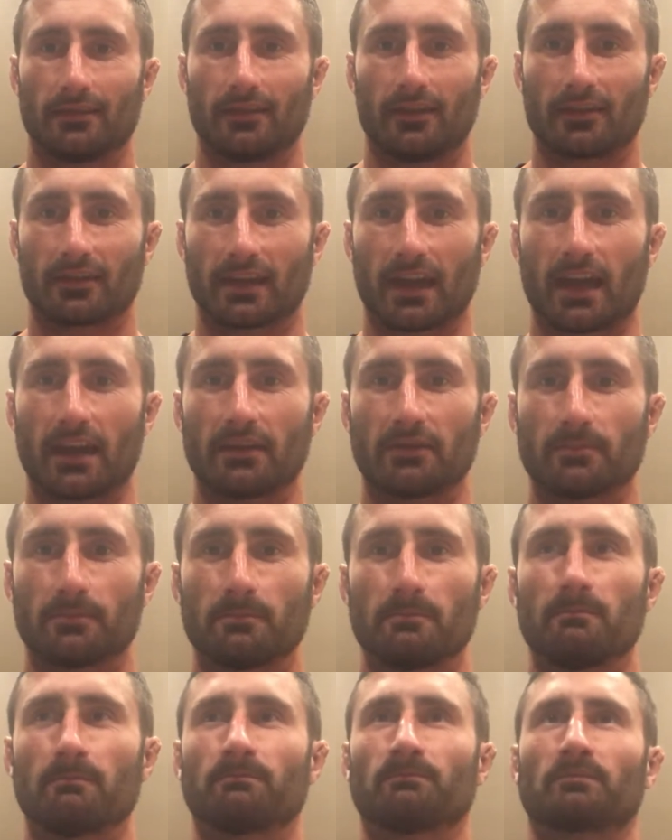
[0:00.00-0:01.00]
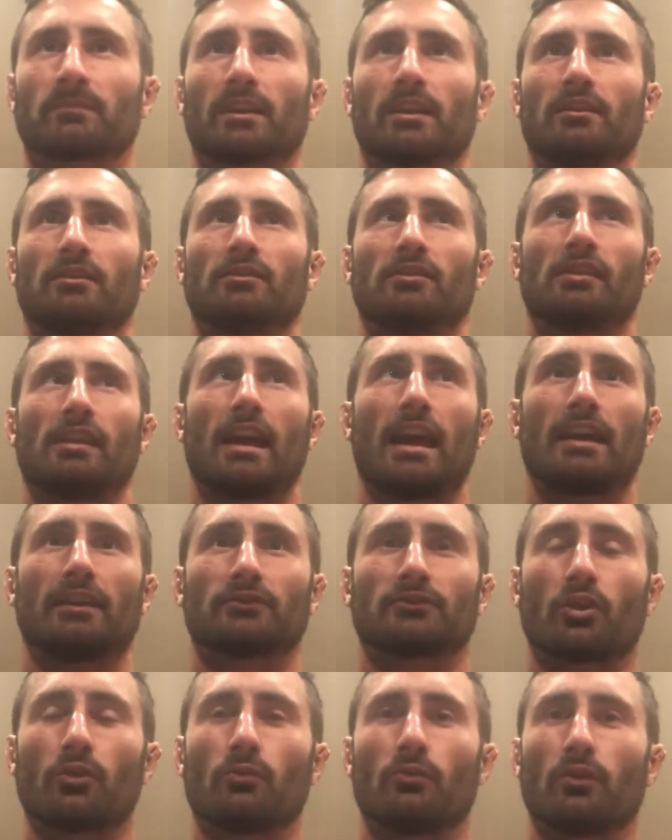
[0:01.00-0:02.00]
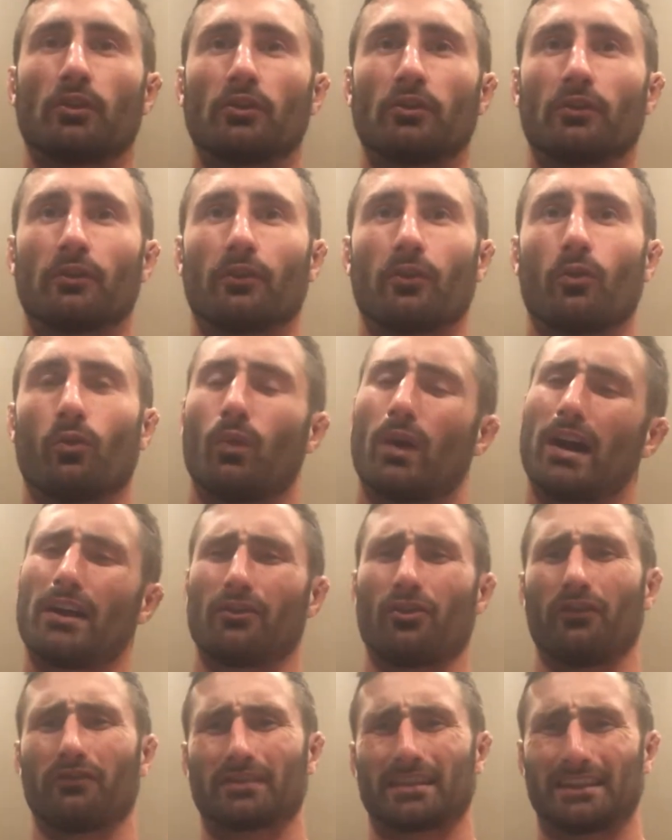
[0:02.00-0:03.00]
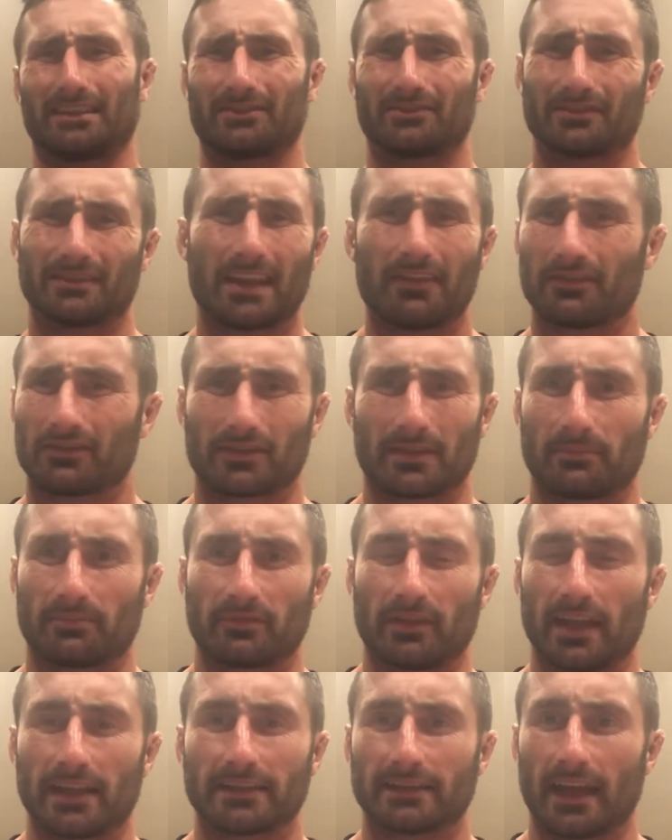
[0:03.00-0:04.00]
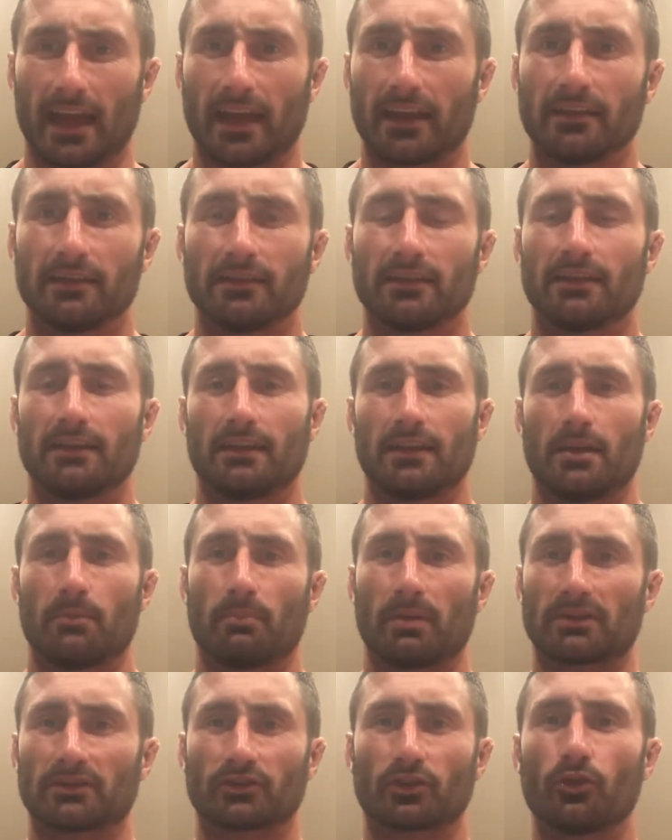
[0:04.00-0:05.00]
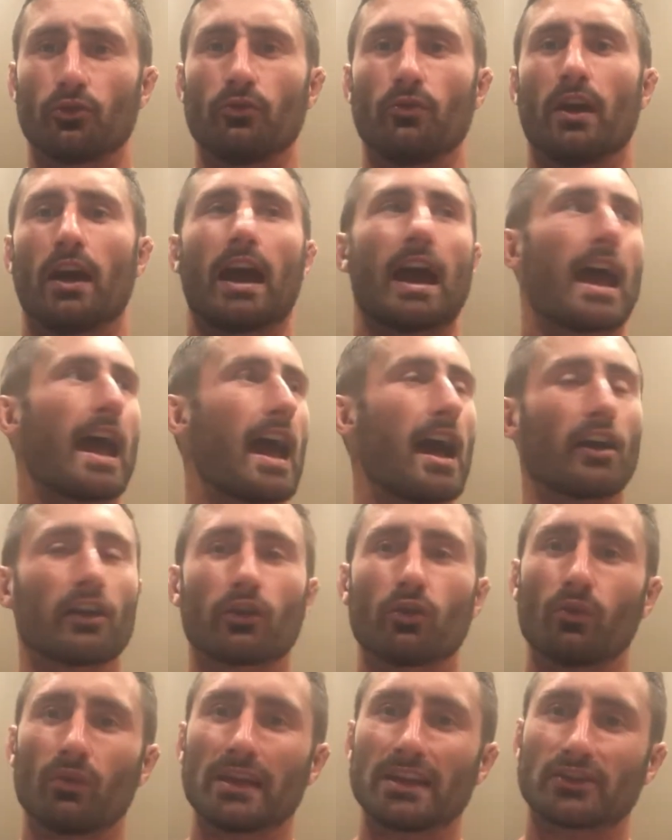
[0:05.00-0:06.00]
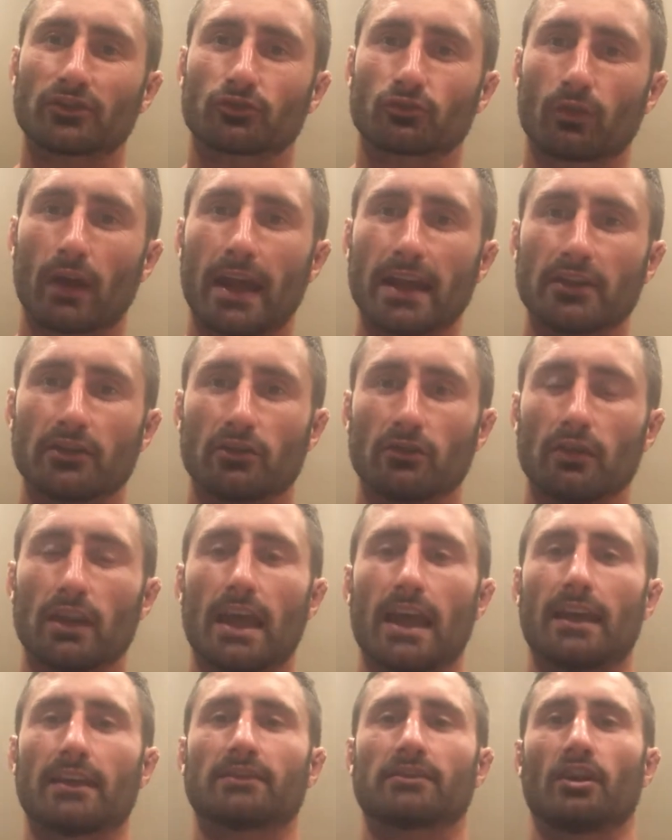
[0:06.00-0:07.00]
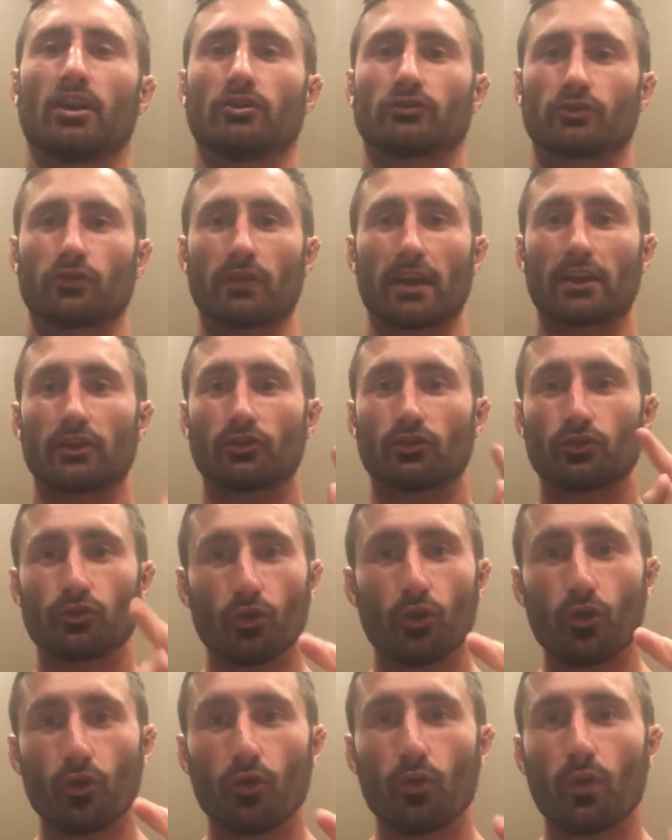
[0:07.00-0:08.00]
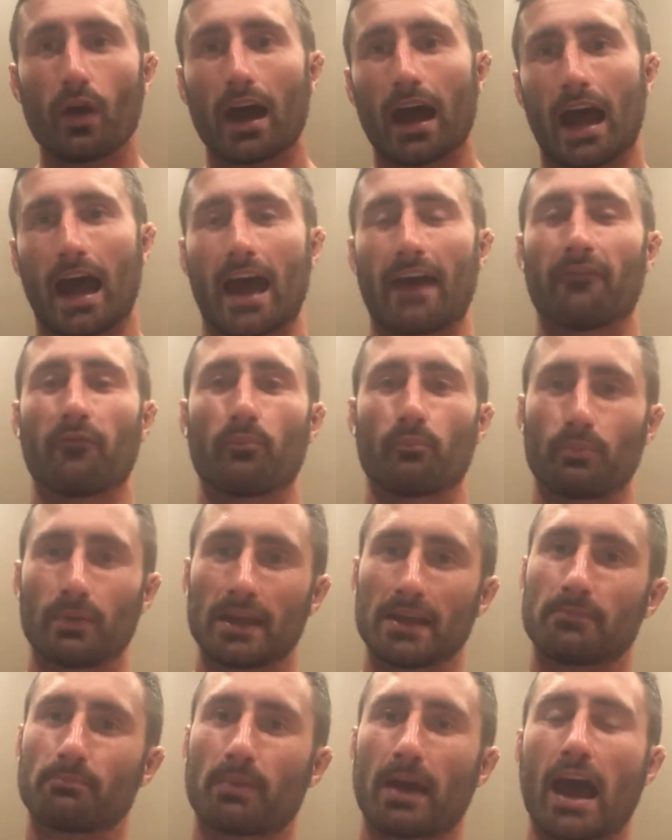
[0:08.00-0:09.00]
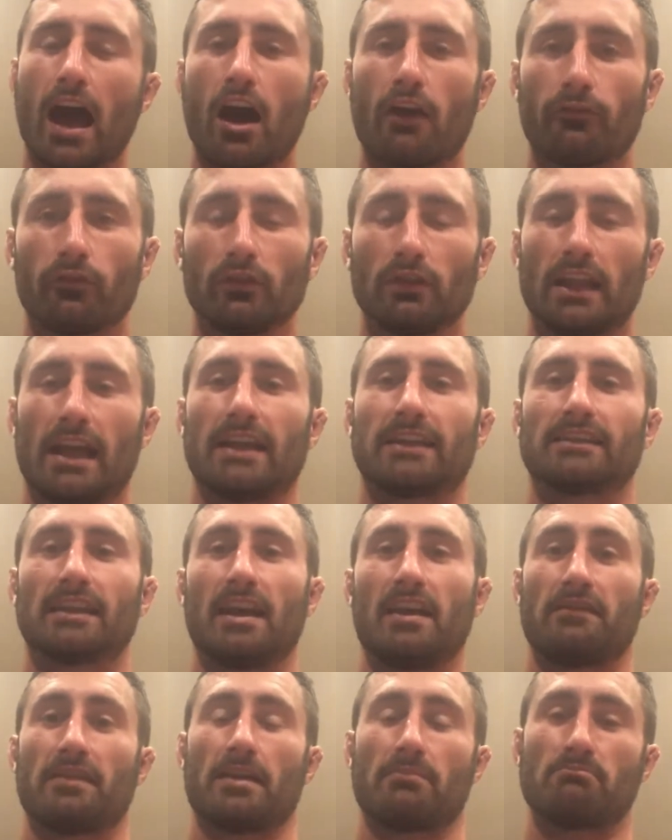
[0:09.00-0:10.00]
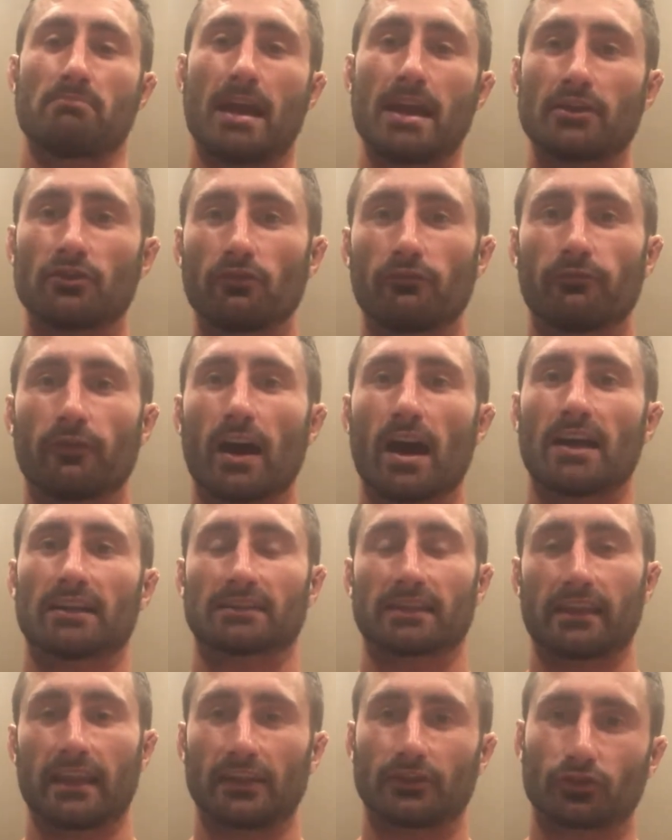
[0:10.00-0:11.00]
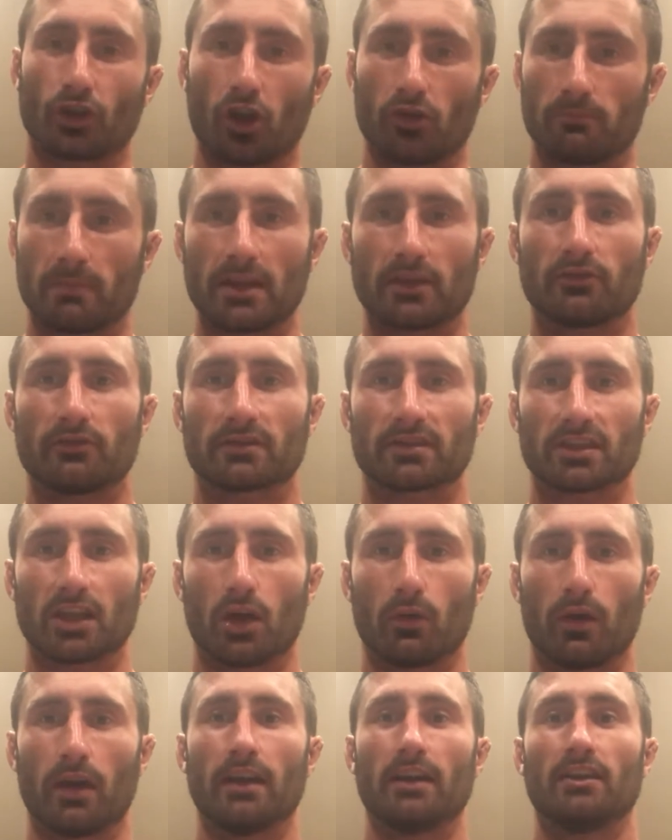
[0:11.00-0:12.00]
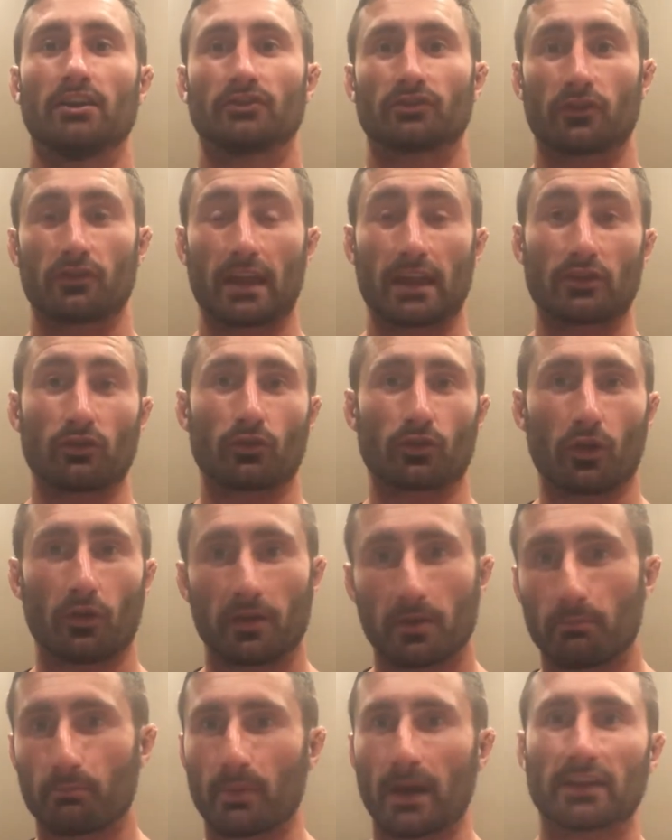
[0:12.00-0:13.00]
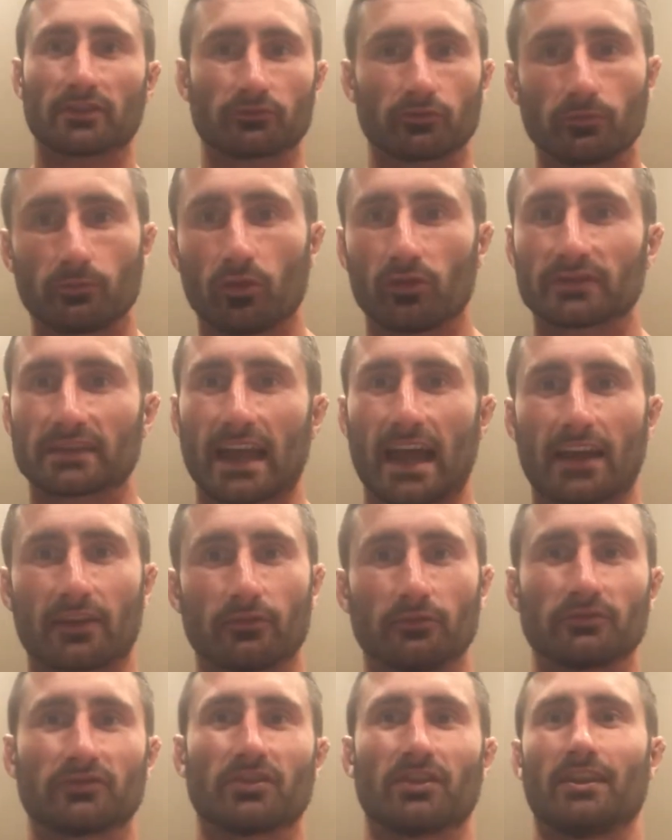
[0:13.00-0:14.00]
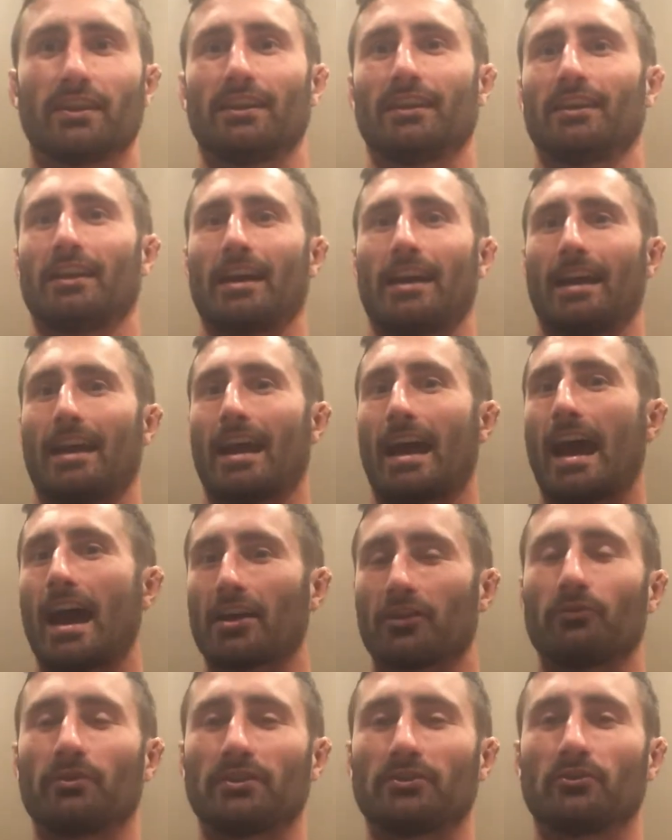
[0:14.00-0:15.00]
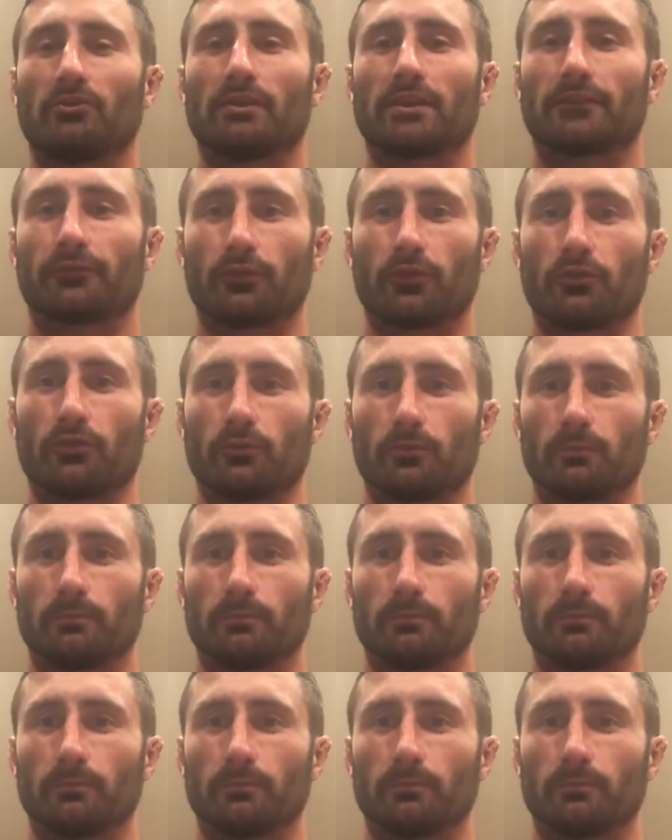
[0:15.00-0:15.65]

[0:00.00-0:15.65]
Okay? So one, obviously, never skip leg day. But two, how can we train your legs so that you have big, powerful legs that make you faster, that don't make you slower, so that you're going to bust through more tackles? How can we do this for you?